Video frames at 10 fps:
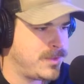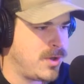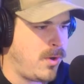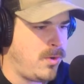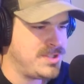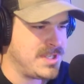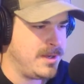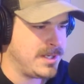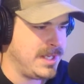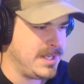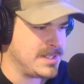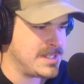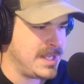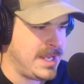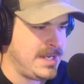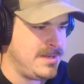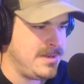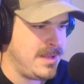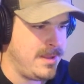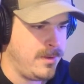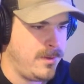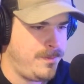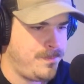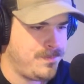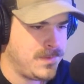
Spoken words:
Goals against Aiden Hill,